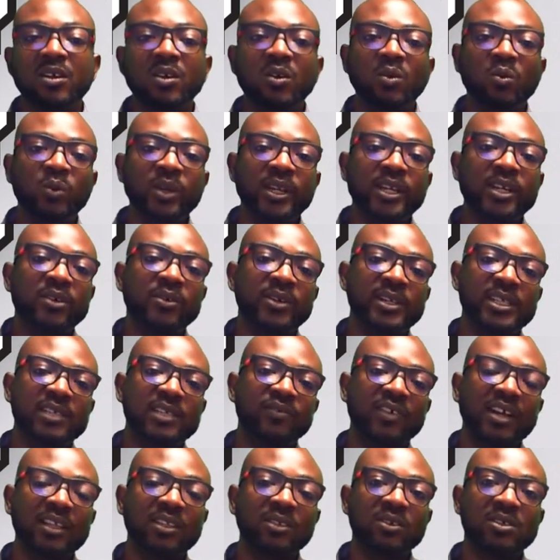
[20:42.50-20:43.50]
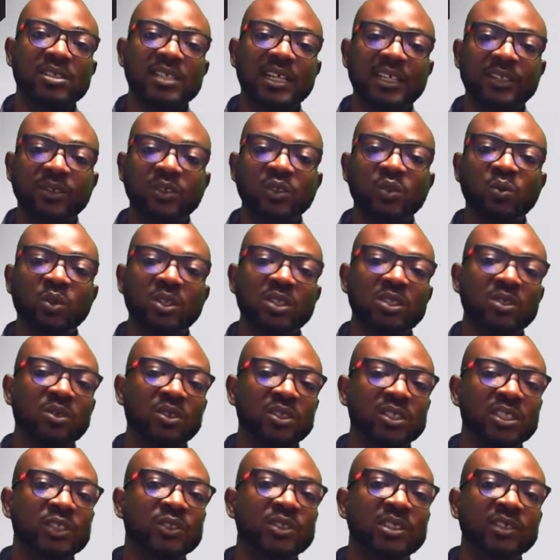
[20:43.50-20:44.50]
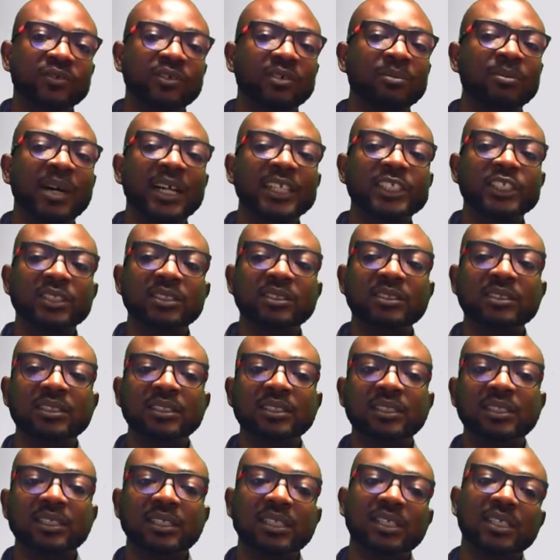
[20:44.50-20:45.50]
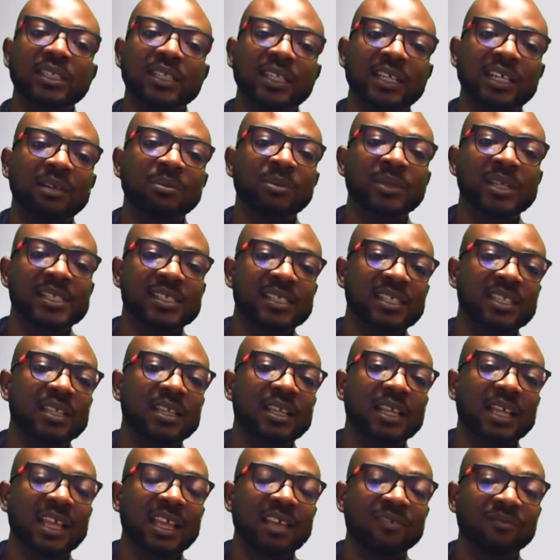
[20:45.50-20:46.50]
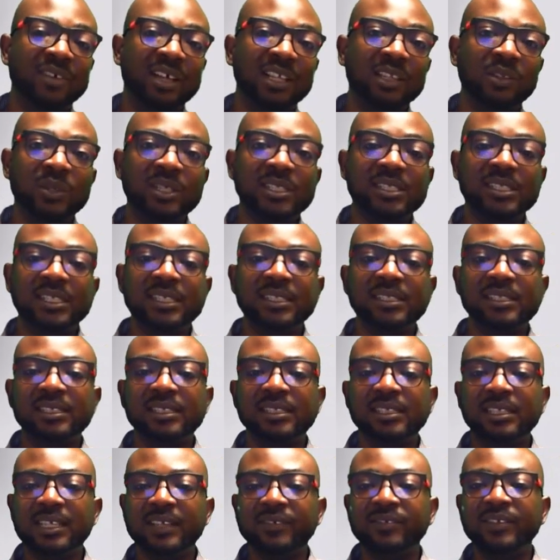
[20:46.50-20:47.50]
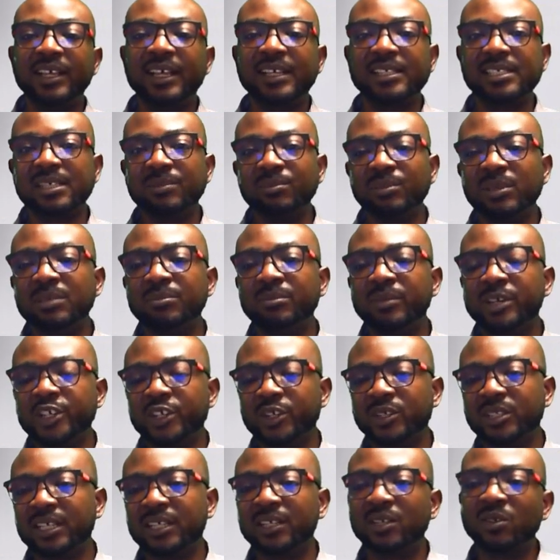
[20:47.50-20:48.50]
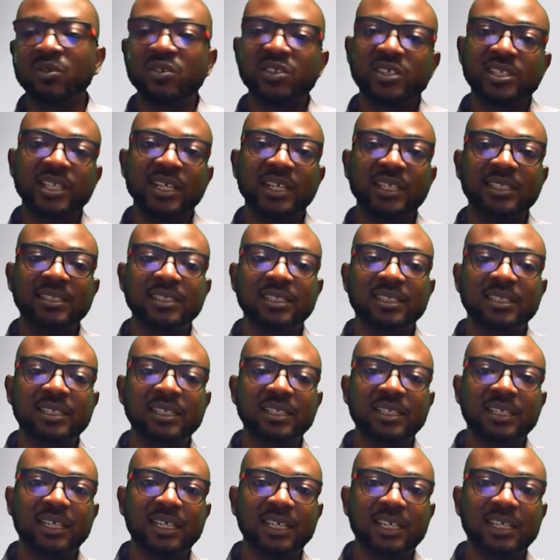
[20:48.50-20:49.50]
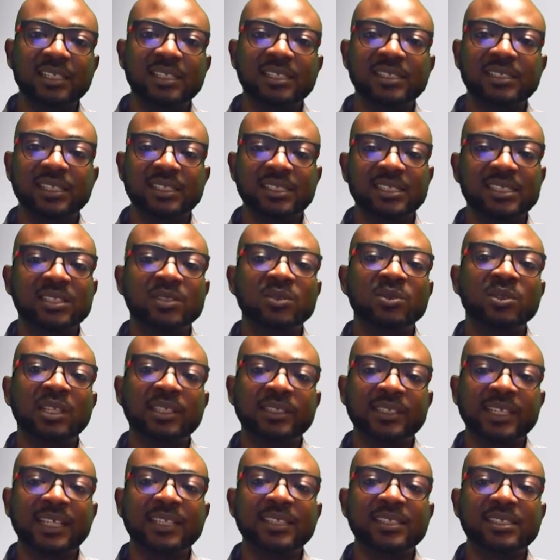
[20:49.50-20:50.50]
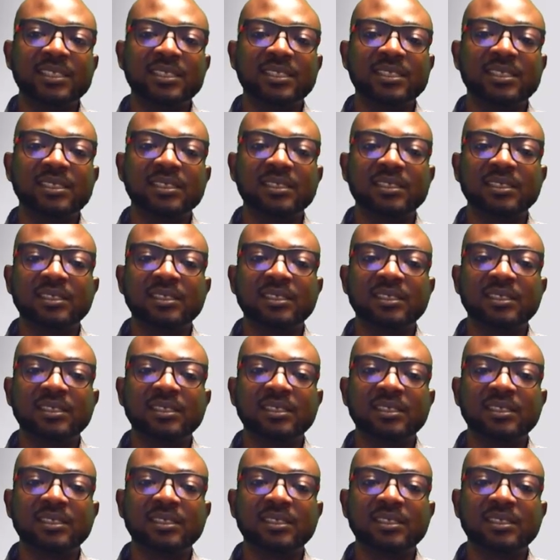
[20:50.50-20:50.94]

Weak risk factors are not worth considering for matching. They can be easily evaluated if they are simply measured and considered in the statistical analysis.